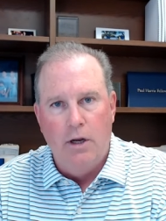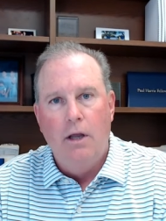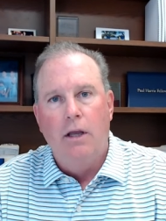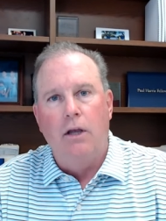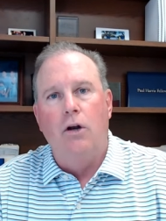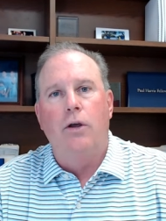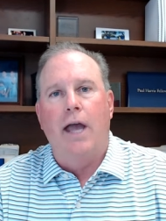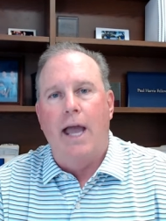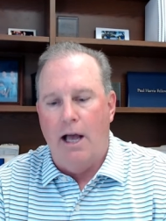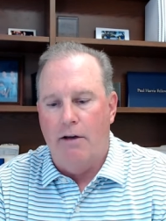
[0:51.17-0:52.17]
You know, you
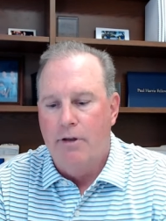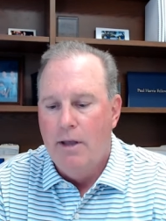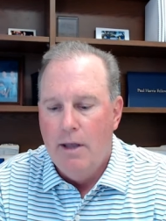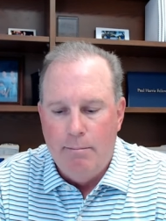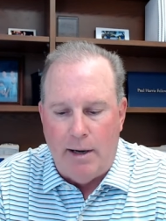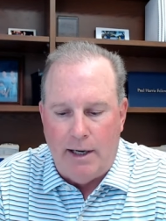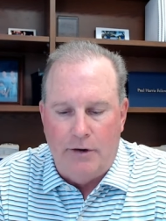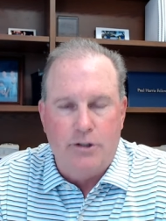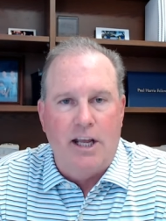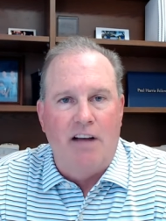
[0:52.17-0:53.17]
have many
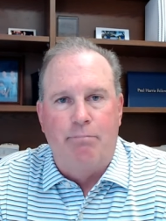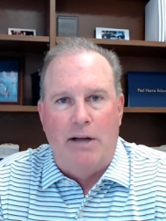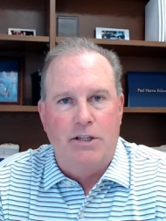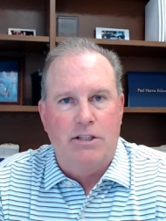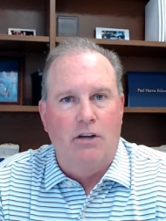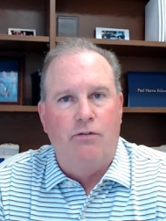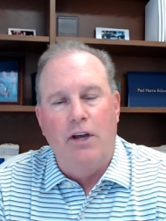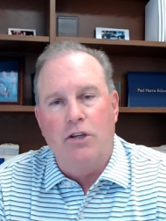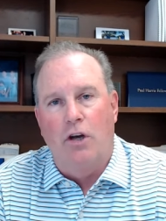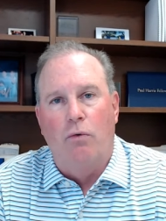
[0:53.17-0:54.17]
lenders have processing
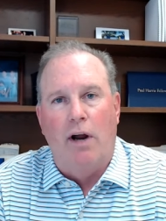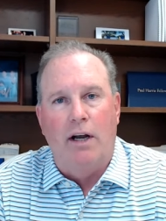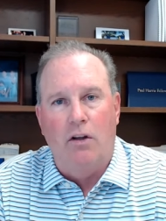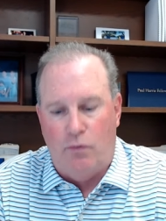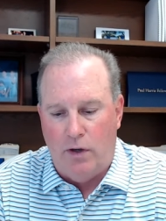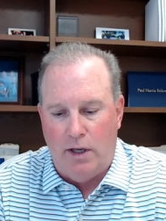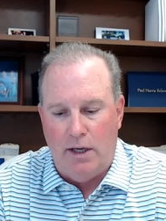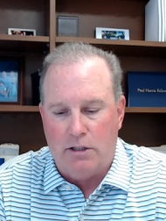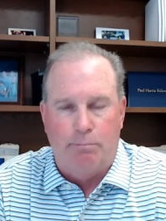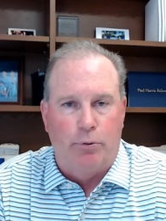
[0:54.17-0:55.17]
fees, underwriting
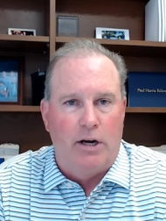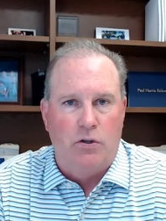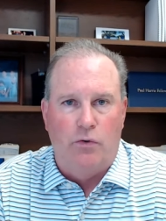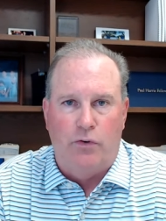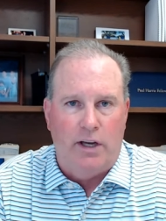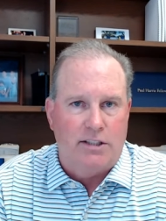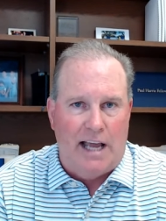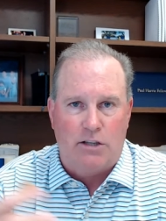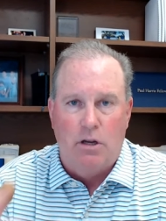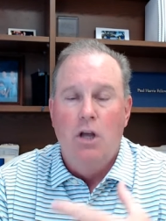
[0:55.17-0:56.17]
fees, appraisal fees,
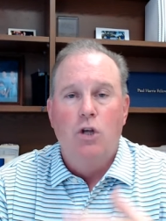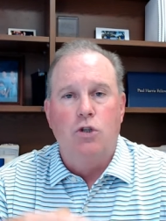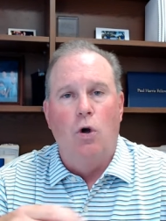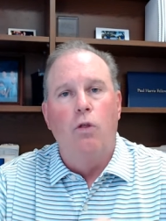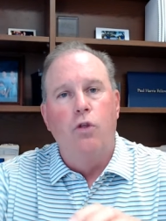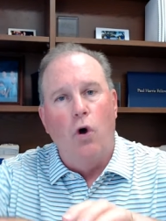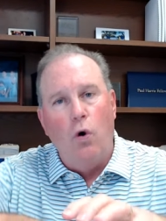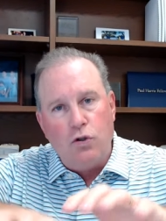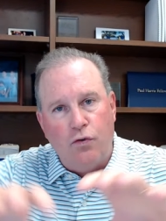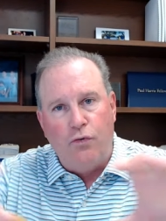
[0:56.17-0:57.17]
tax. So
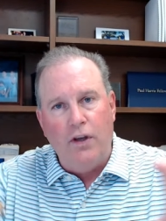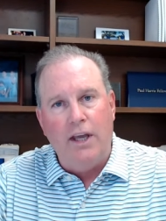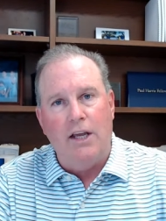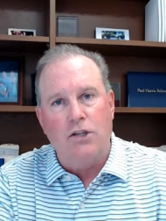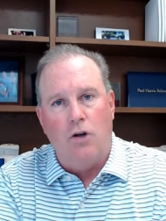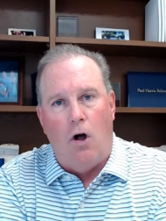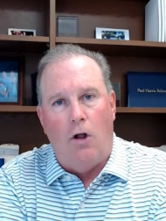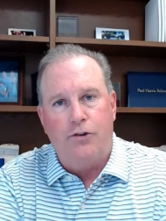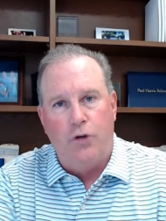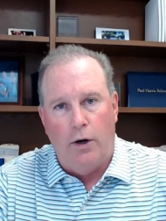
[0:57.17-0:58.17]
those fees
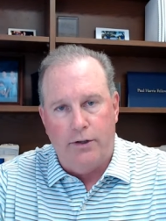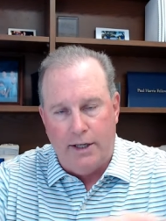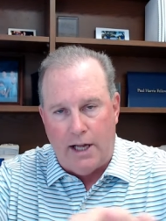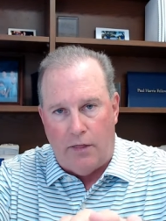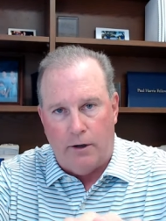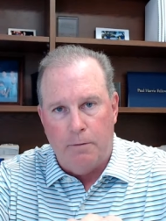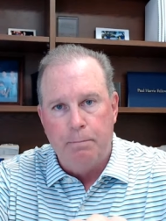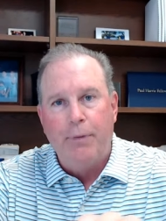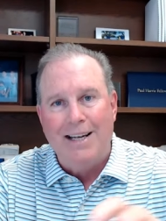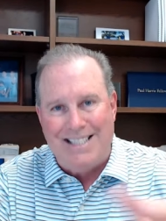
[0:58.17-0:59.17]
all totaled together
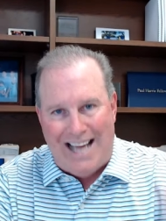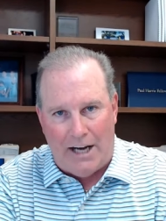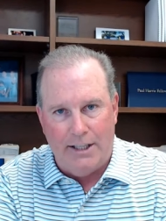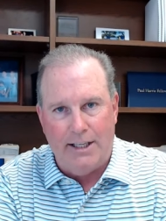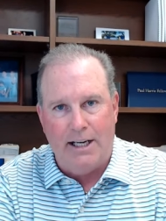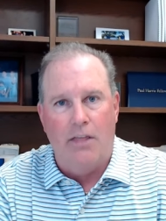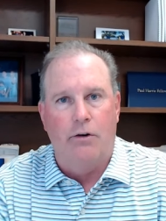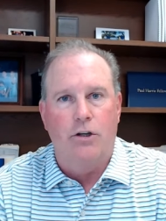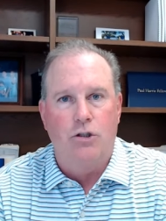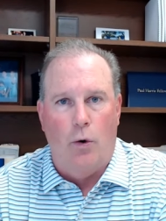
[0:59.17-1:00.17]
tallied together
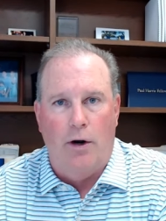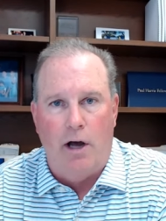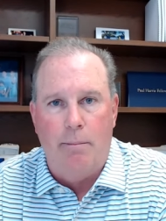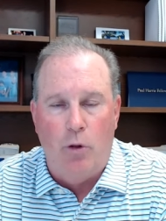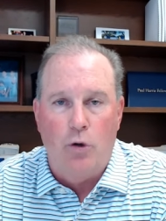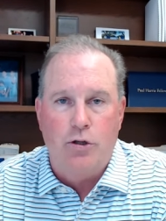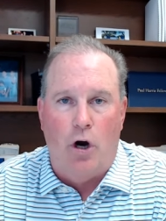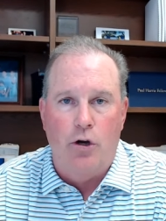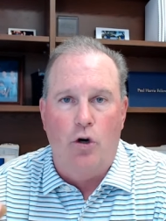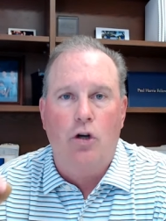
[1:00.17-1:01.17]
and totaled up, those
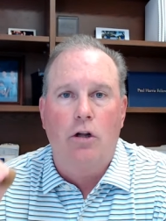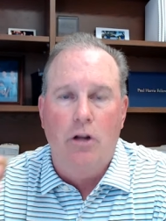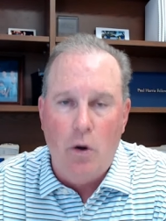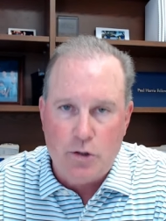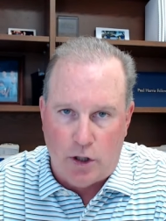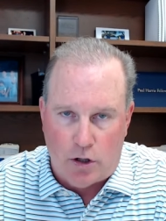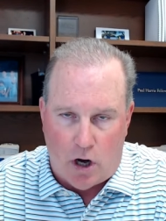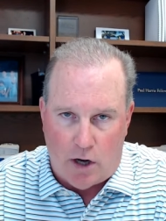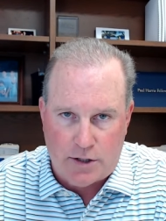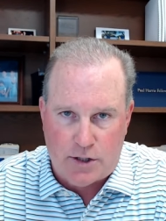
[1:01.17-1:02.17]
are your closing
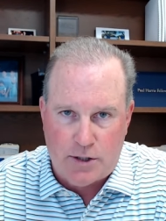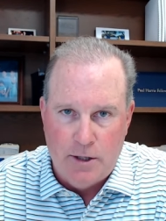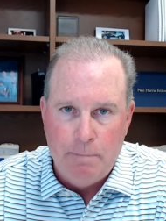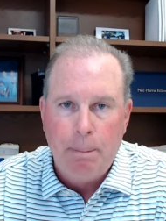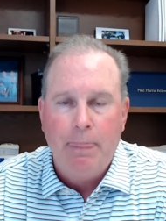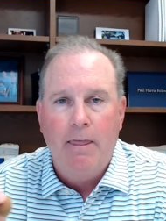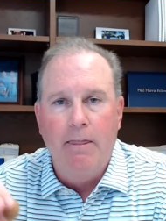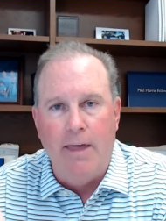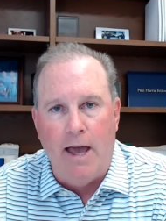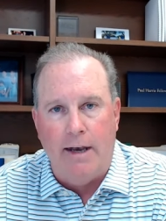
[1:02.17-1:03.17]
costs.
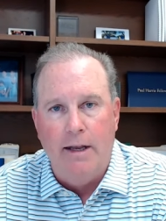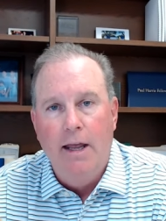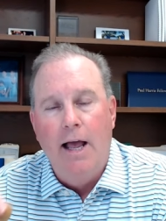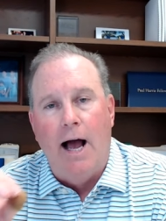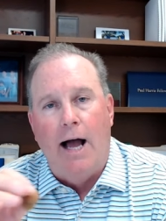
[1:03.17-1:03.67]
Then, on